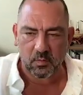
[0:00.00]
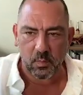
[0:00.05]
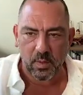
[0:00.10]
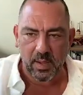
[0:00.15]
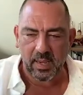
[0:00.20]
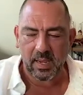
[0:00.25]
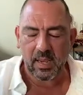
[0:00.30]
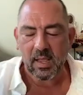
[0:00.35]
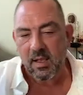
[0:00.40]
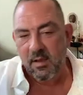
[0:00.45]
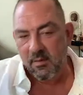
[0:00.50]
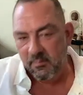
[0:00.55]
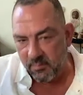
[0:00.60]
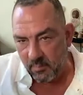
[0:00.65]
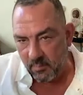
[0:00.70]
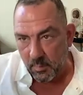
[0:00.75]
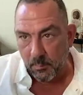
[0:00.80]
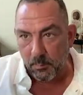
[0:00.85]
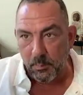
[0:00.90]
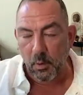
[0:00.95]
away
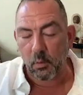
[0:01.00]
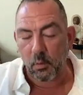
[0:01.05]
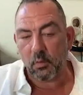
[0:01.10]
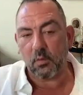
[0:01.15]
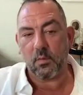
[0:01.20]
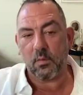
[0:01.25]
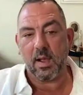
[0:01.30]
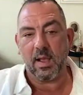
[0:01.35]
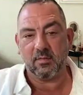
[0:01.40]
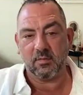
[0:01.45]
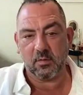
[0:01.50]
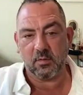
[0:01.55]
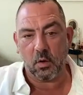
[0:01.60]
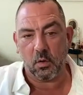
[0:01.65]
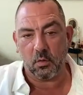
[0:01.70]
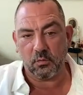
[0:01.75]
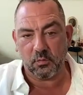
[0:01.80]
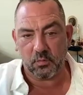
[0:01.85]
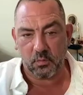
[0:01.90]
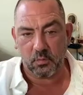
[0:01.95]
from the polarized
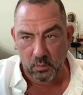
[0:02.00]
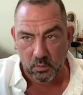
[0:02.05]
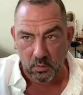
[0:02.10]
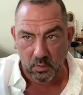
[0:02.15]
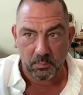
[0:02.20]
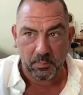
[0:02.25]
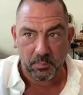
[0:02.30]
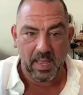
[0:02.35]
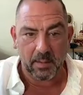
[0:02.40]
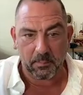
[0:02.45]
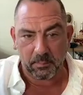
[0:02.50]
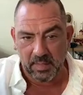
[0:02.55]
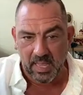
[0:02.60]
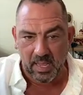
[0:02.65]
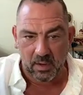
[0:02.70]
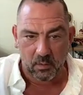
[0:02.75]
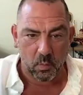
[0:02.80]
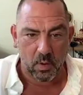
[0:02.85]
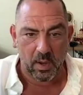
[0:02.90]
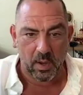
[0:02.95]
culture: good, bad,
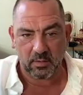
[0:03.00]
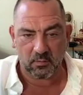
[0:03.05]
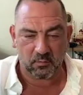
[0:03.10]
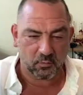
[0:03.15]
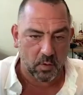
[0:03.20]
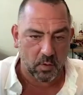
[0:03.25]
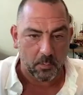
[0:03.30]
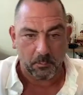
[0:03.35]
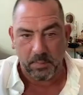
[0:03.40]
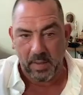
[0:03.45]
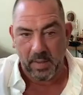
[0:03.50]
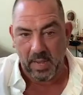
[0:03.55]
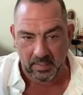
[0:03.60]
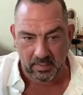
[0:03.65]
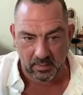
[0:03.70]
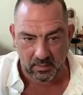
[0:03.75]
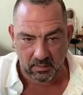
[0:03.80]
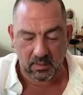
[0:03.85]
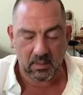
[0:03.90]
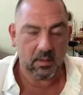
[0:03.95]
black, white, Trump,
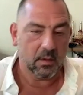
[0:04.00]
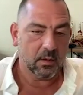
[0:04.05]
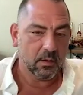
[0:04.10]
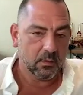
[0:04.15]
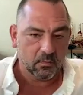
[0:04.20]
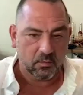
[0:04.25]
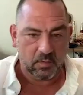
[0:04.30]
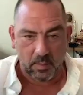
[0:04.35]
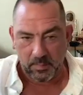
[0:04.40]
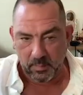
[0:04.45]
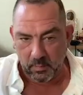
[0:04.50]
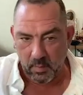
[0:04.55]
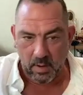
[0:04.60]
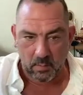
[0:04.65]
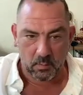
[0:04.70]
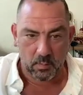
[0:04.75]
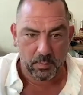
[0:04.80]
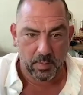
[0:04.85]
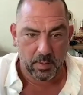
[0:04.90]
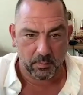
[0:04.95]
Biden,
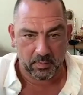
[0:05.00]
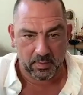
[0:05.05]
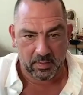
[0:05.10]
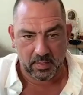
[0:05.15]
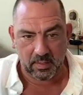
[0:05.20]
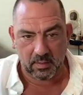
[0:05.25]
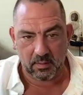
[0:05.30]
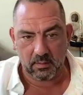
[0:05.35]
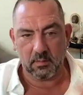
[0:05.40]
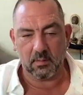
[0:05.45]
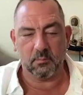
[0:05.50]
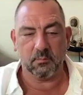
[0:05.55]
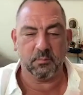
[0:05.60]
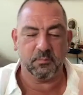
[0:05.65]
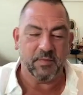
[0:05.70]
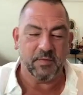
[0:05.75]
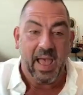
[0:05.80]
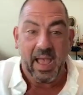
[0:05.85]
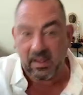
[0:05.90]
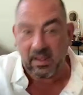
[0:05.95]
Democrat, Republican,
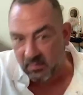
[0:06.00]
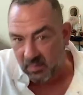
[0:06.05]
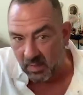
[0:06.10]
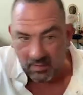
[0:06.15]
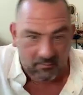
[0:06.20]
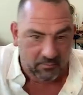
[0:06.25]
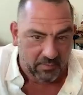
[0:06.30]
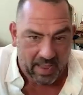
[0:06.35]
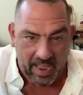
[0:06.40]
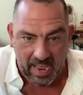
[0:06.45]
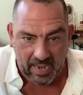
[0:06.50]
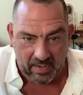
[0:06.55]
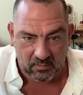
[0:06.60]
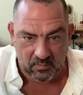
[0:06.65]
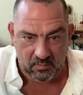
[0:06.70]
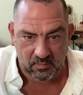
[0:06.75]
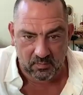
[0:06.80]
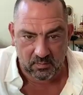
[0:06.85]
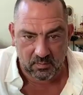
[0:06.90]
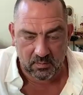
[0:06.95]
vax,
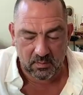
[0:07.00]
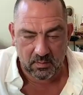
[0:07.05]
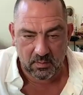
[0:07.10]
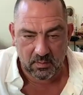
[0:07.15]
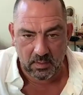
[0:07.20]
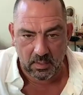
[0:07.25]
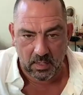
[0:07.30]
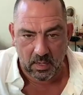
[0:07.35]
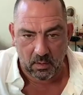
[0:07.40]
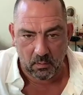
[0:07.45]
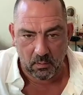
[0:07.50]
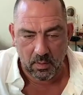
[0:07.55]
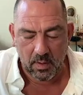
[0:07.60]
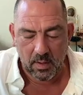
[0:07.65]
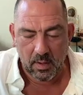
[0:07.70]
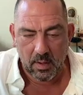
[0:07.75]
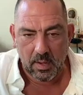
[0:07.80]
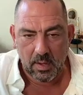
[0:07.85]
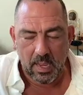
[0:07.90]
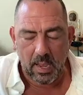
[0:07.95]
unvax,
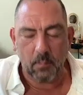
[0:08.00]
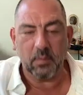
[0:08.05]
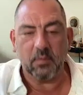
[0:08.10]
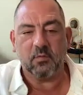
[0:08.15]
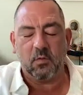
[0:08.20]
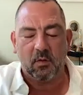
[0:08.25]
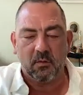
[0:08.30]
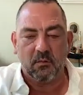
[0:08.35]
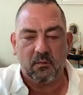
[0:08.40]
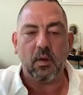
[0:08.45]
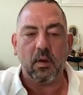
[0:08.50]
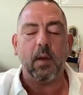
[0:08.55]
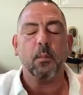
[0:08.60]
and we sort